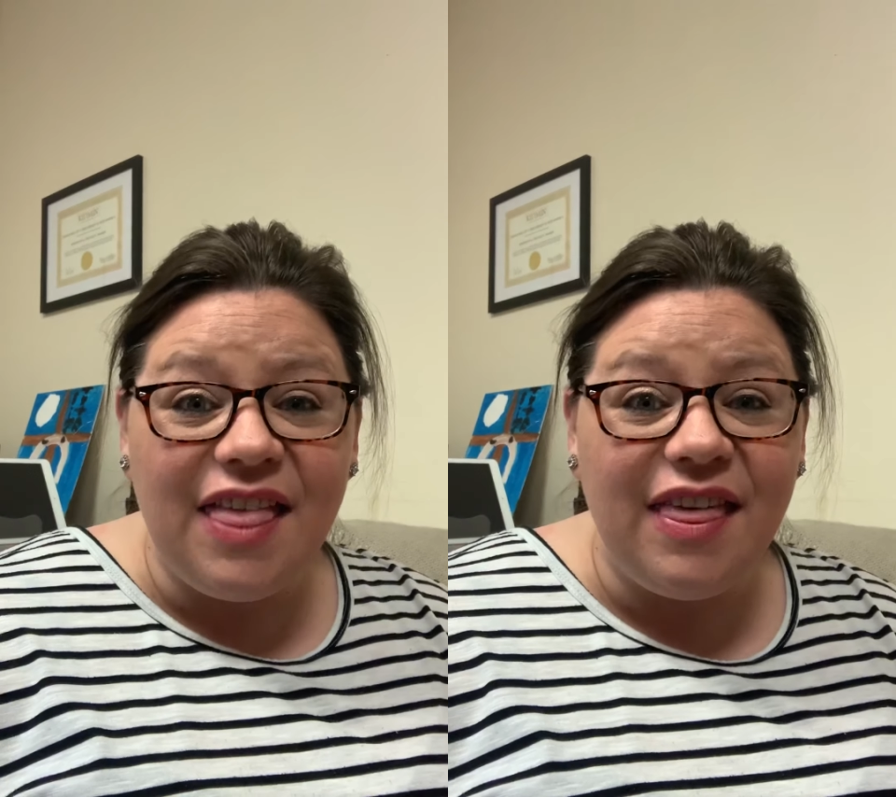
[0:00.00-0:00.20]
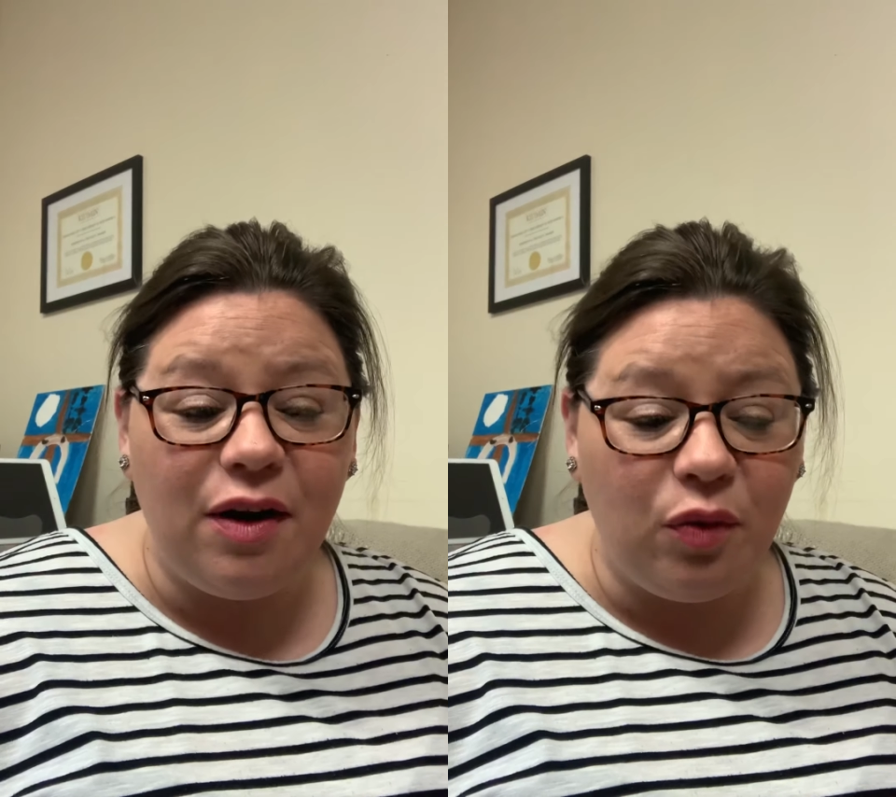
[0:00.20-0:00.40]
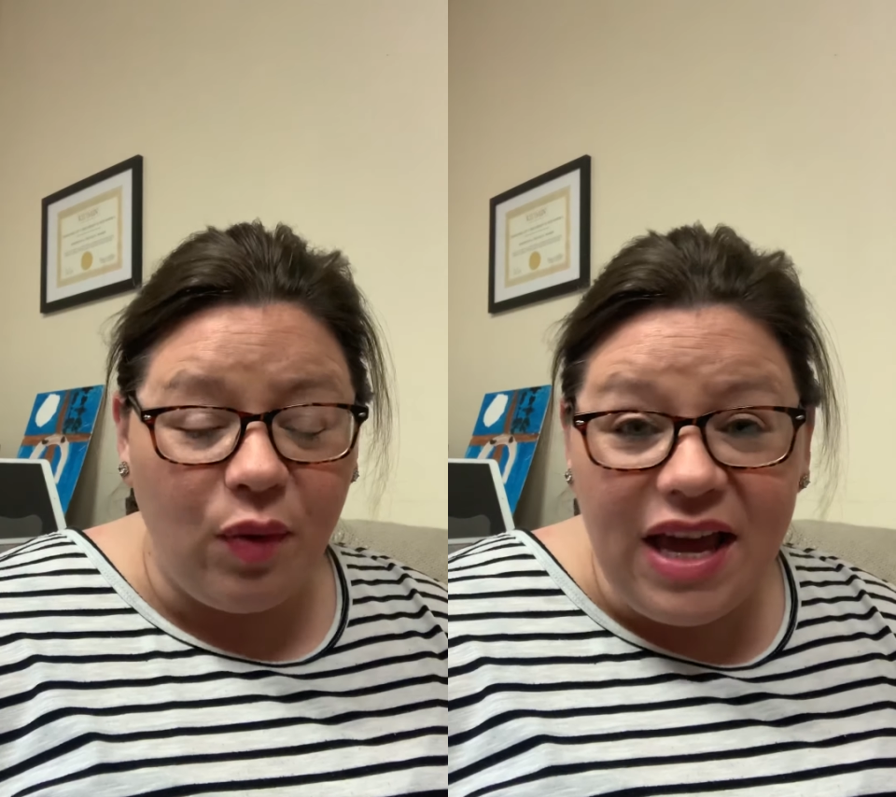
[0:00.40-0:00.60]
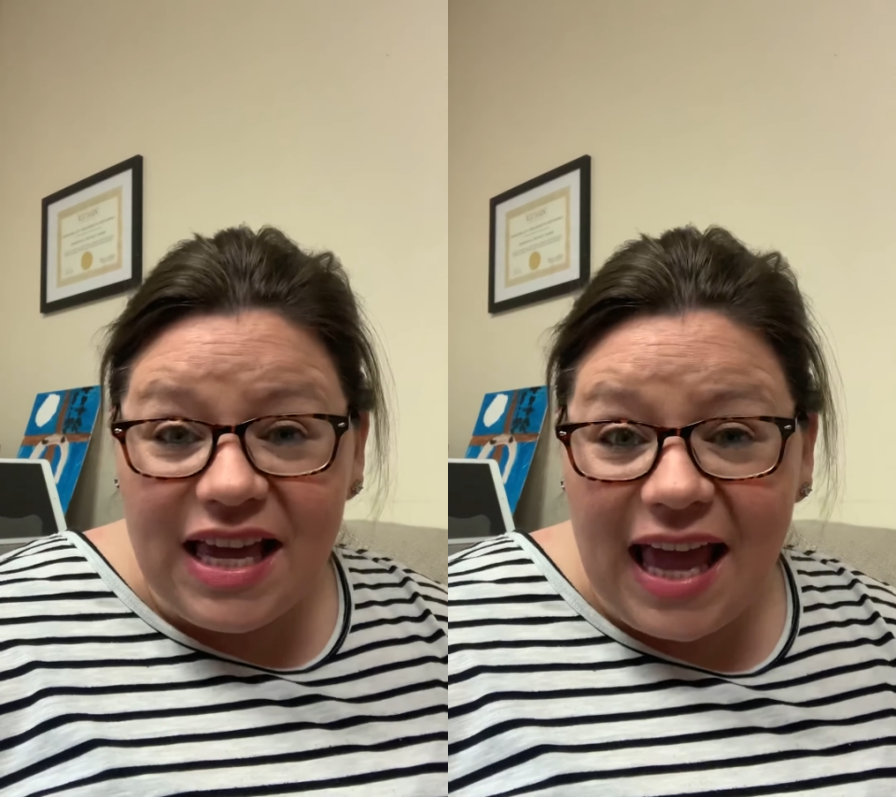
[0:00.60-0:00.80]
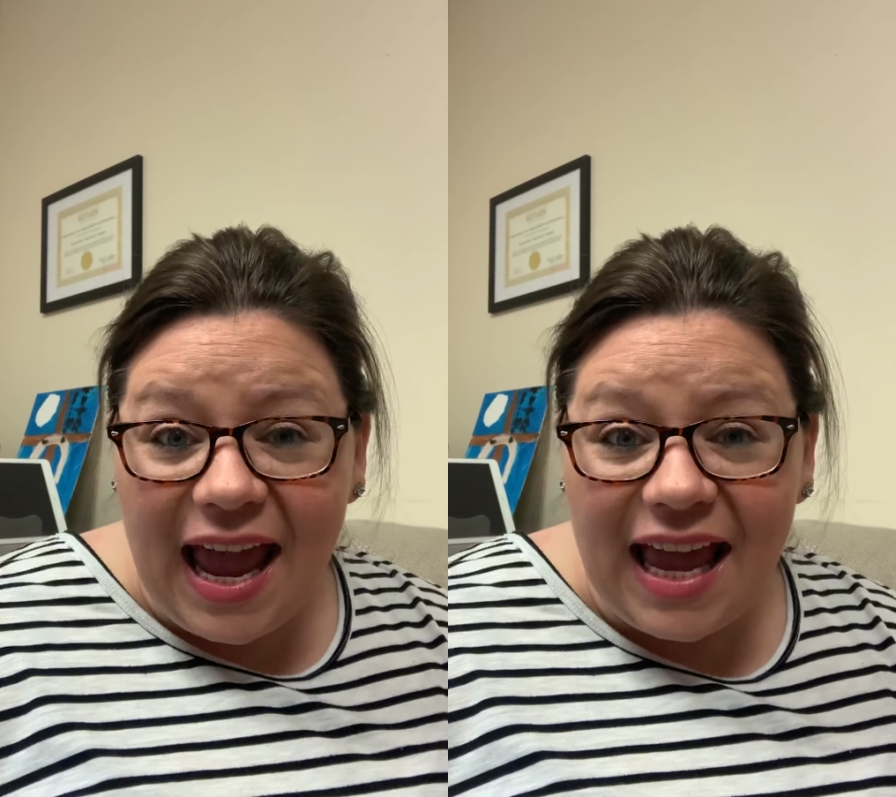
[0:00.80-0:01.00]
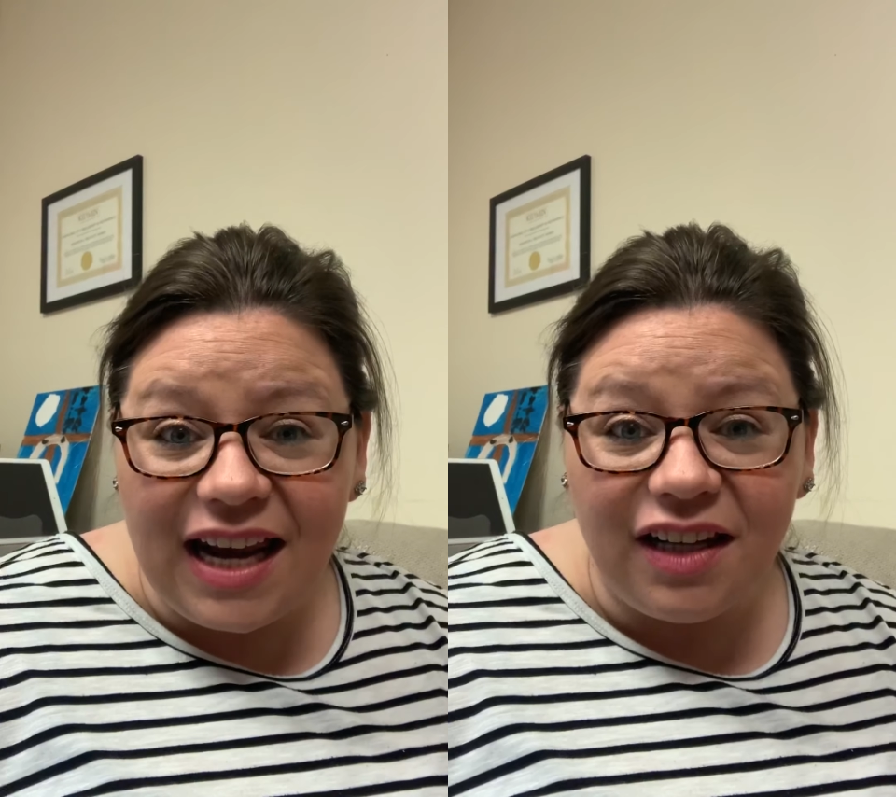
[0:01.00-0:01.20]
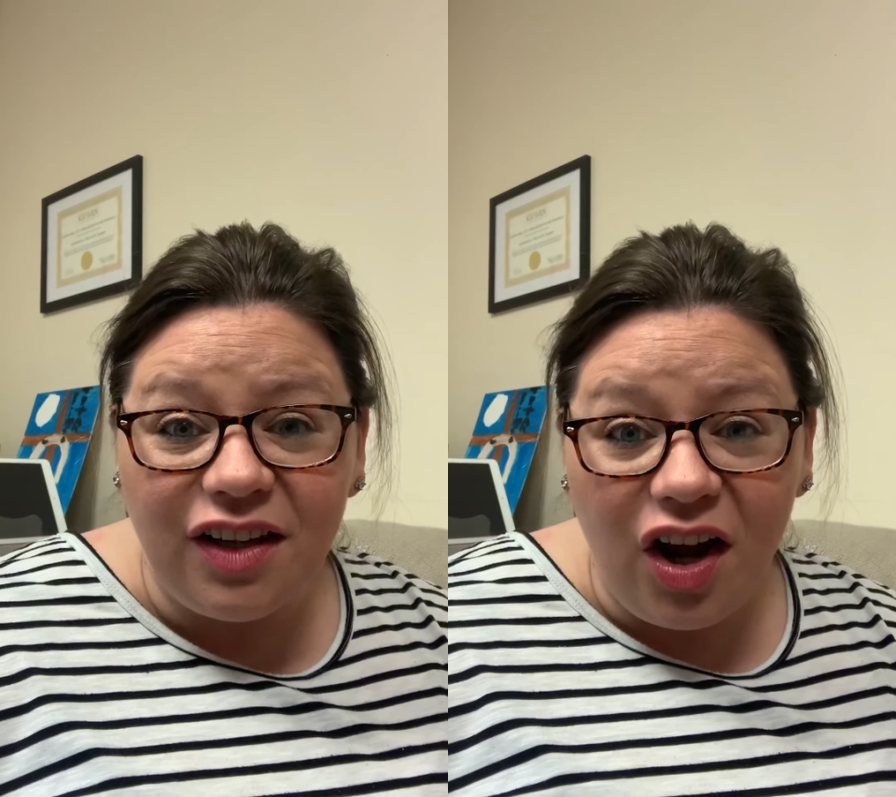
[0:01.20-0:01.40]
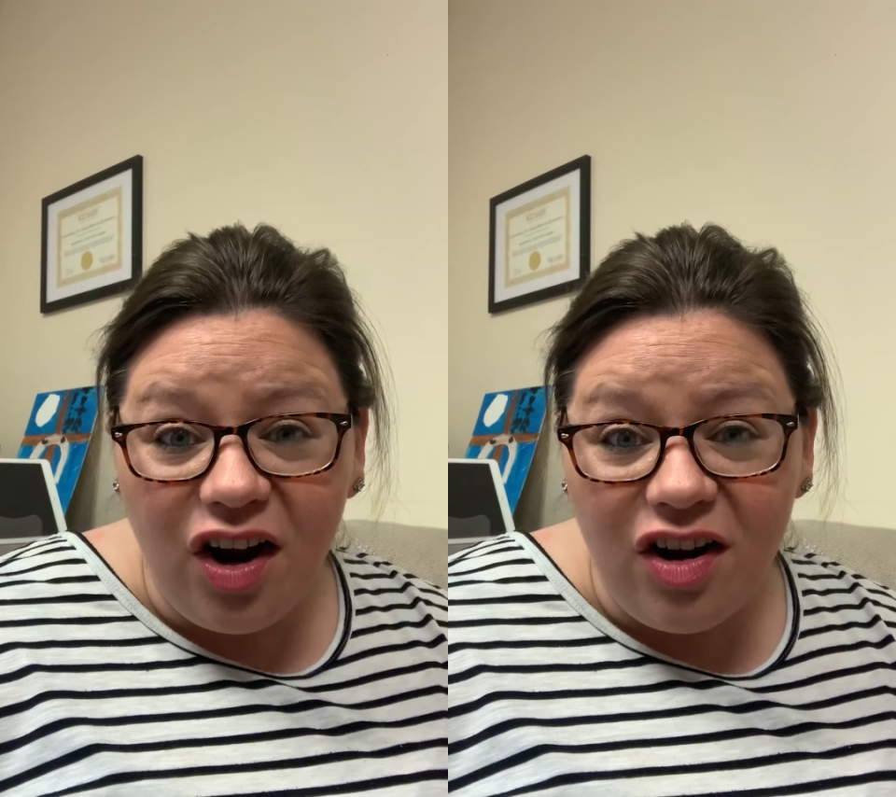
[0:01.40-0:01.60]
that we can't
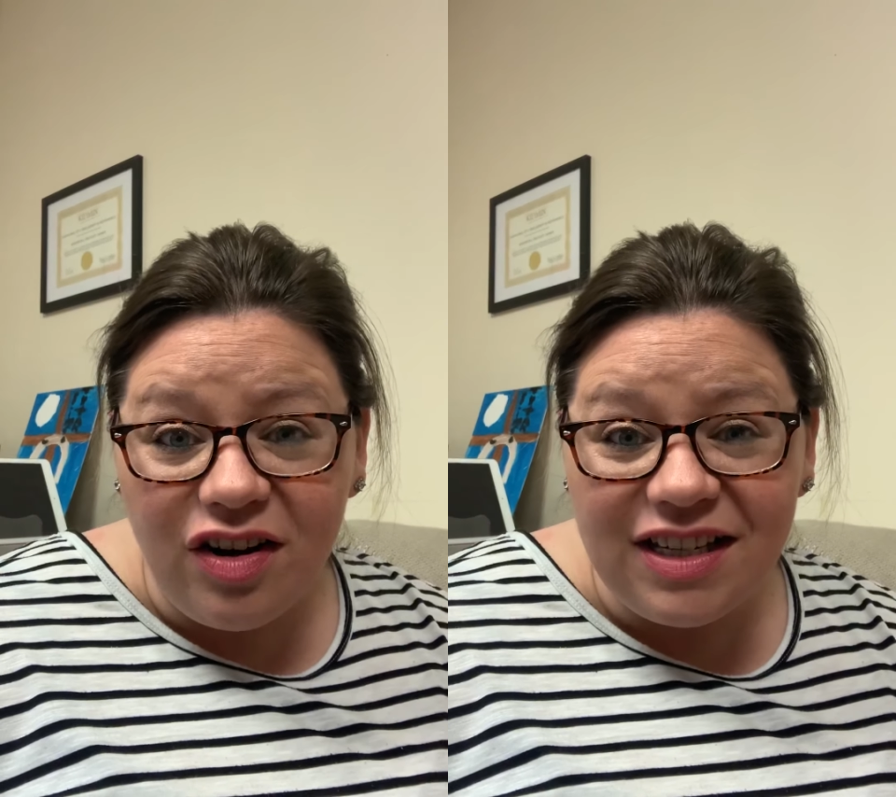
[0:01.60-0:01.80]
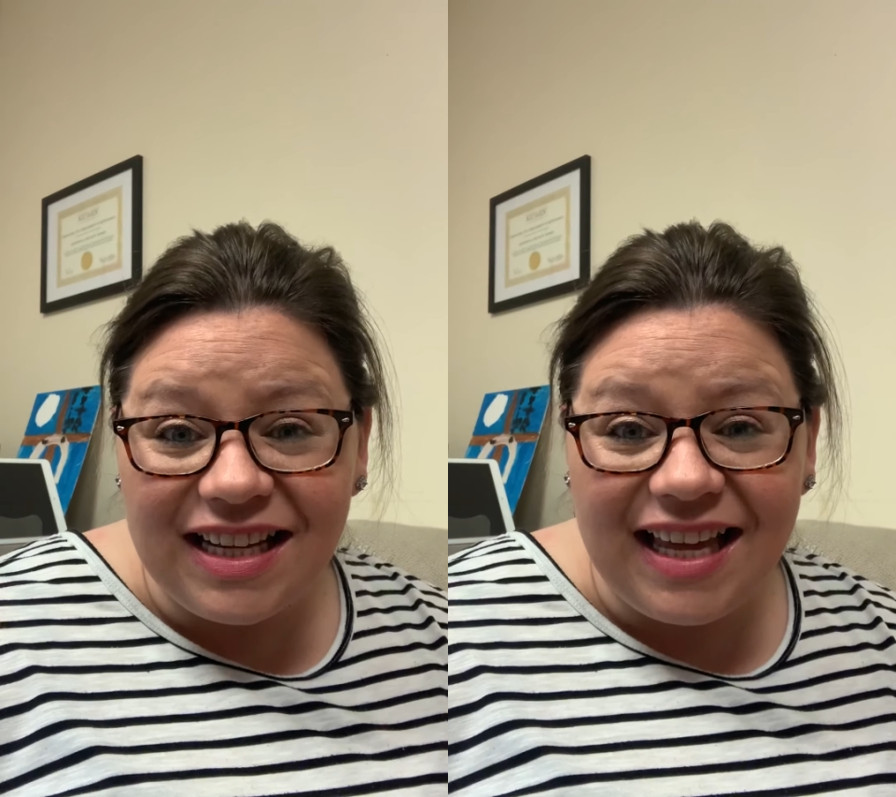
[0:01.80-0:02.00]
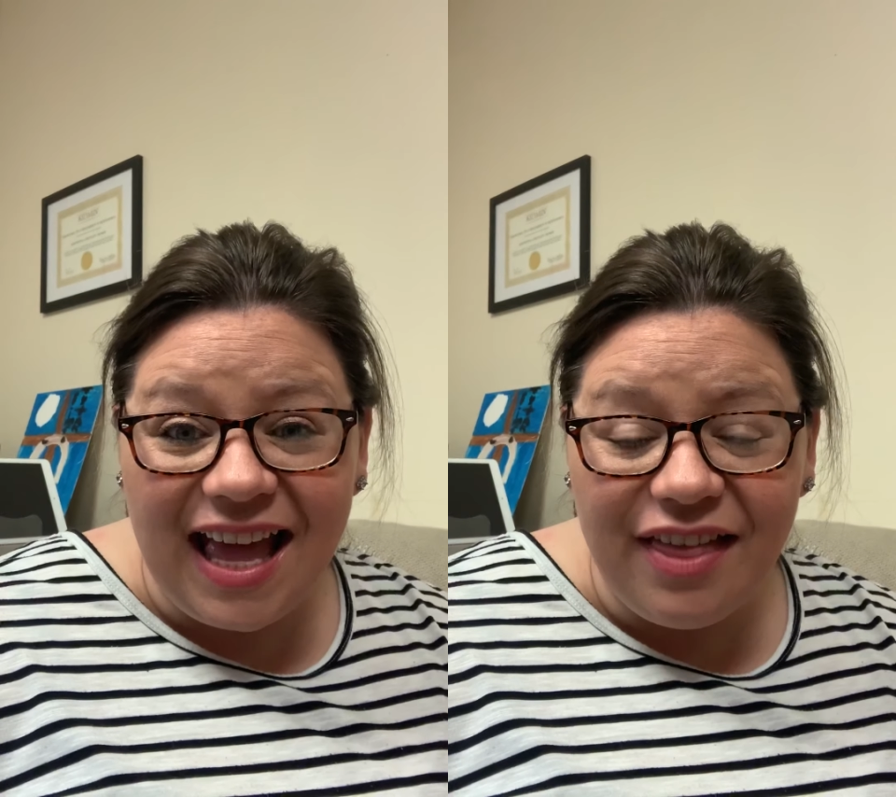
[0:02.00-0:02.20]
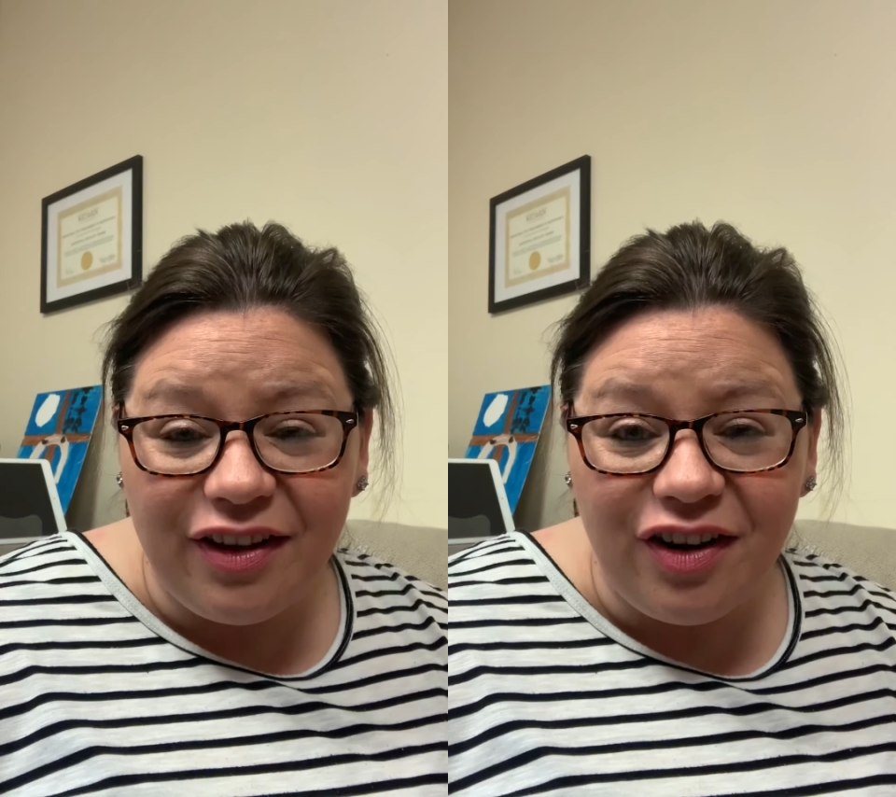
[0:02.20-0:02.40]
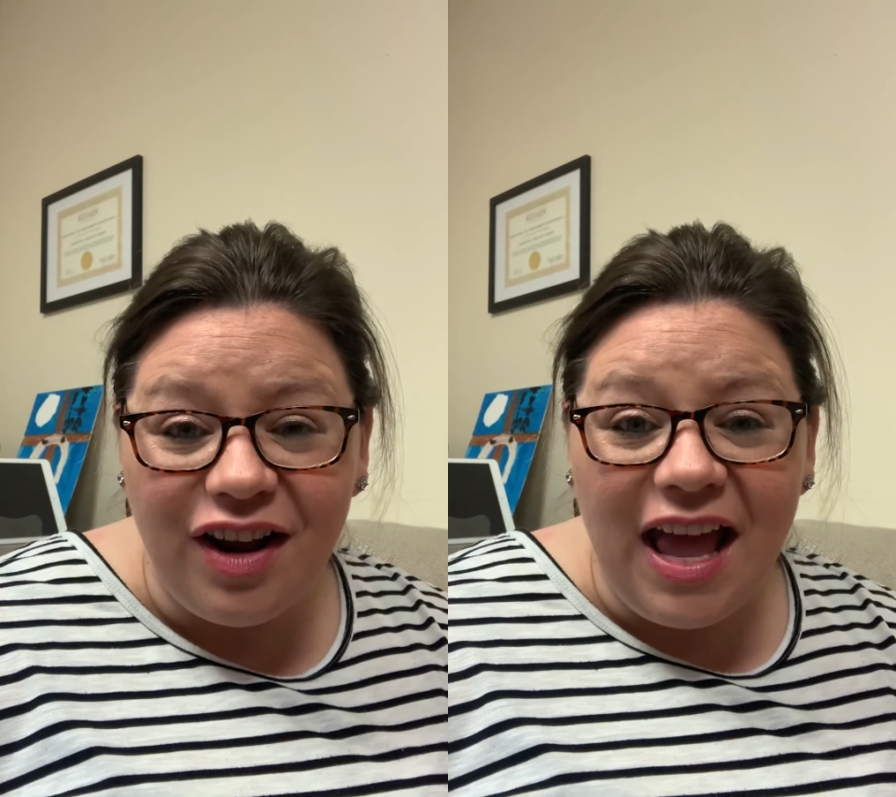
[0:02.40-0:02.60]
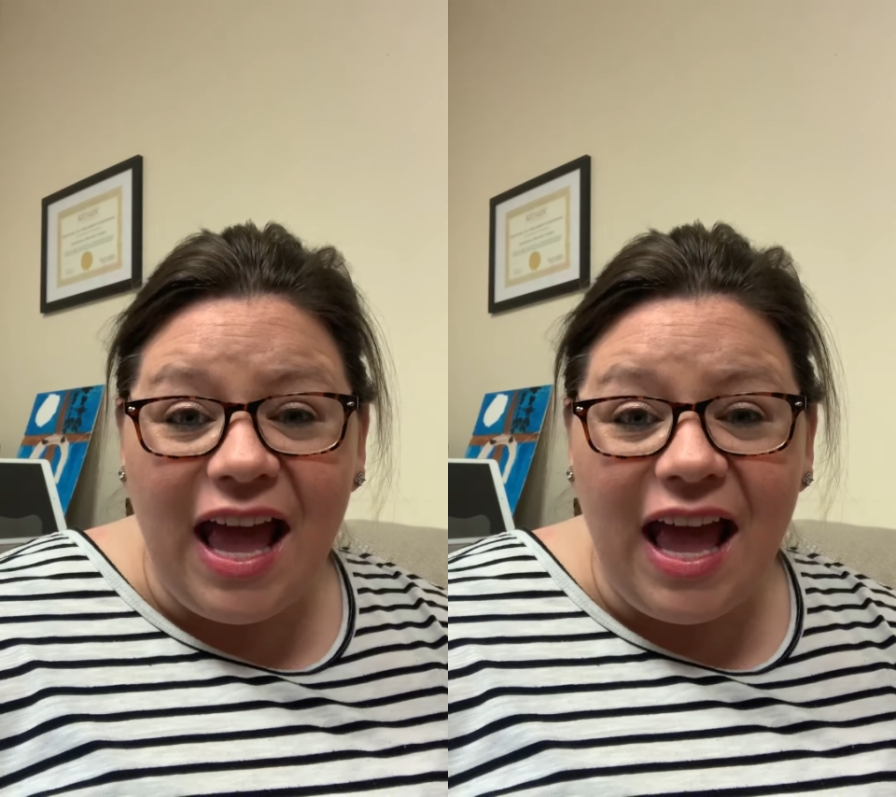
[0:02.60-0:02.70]
learn together